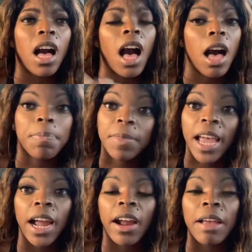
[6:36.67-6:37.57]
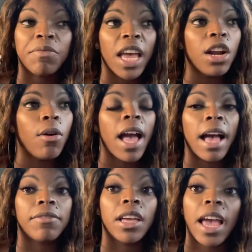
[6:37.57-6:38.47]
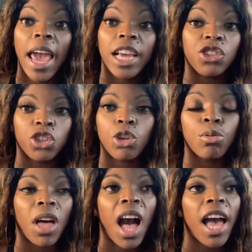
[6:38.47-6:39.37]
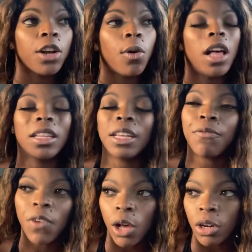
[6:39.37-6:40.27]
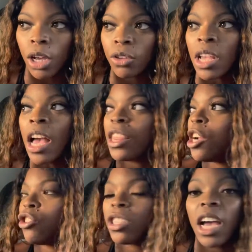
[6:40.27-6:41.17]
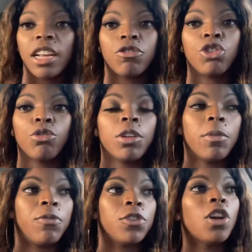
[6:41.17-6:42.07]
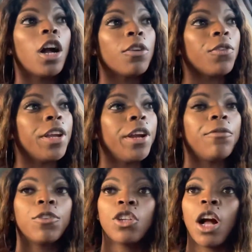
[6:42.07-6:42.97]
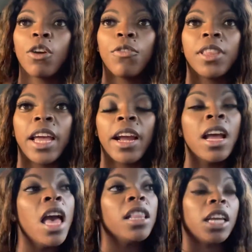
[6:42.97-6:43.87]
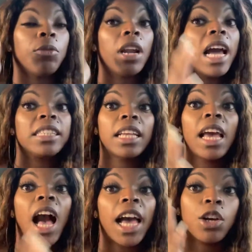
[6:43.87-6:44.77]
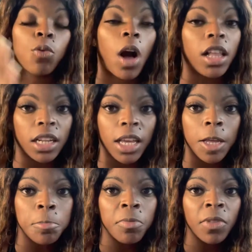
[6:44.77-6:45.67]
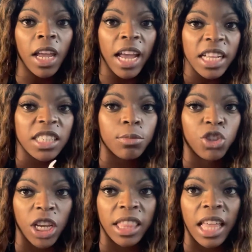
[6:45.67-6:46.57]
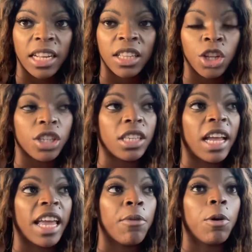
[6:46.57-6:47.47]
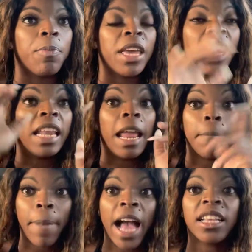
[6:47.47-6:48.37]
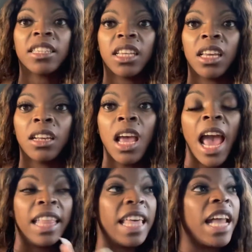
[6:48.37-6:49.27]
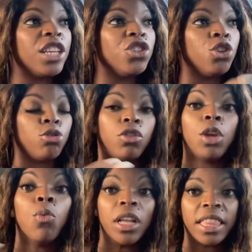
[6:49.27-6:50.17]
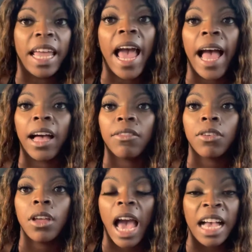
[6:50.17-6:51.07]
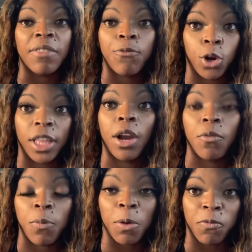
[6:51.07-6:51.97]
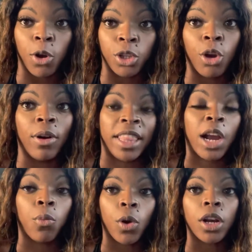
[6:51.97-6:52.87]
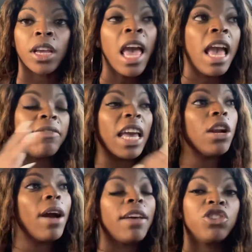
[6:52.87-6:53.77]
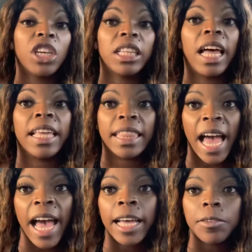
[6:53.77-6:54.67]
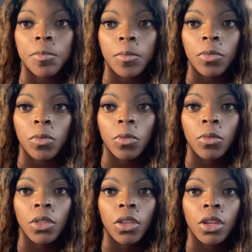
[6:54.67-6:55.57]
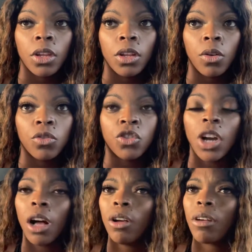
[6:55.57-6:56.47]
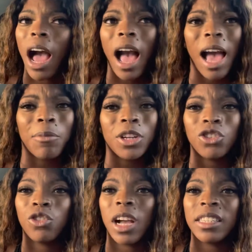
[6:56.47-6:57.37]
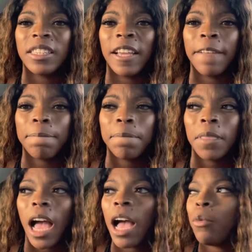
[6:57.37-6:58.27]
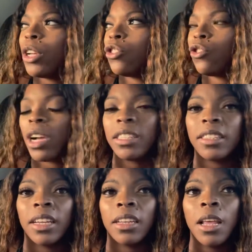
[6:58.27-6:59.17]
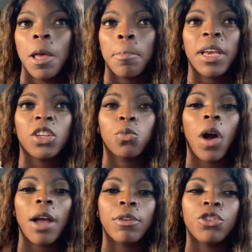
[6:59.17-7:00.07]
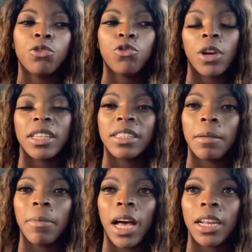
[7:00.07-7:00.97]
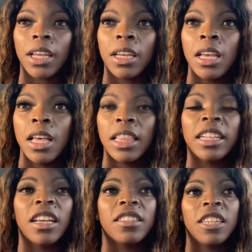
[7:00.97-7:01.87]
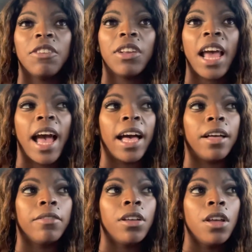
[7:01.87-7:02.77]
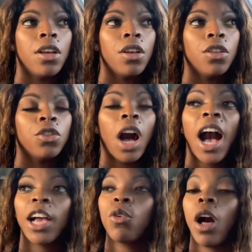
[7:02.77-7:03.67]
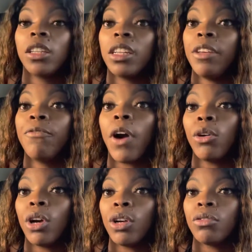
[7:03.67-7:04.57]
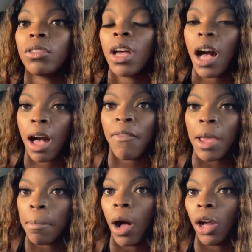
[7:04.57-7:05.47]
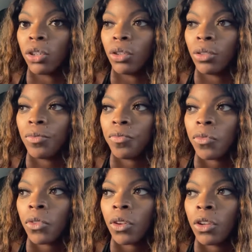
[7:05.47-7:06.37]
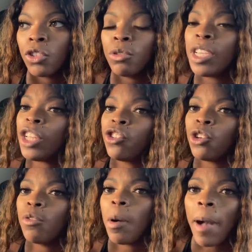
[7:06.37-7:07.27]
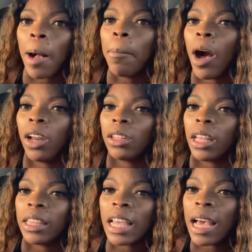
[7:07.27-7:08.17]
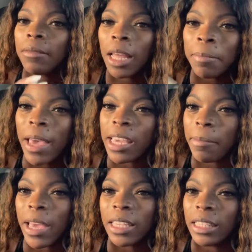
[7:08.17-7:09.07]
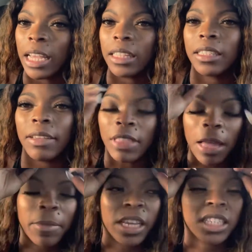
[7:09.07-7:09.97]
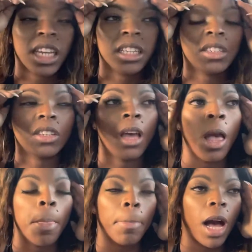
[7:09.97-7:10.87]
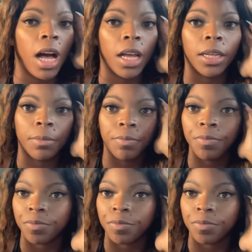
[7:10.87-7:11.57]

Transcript: up there, if they don't have the HQ, the high quality photos, they're just kind of shooting with photographer here, photographer there. Like when I say high quality, it's some shit that looks like it would be in a magazine. And that is usually what they have uh, for their portfolio and their work. If they don't have shit like that, don't I, I wouldn't trust it i wouldn't trust it because why would you trust somebody that doesn't even have the high quality photos of a model to teach you about modeling that like make it make sense if that makes sense um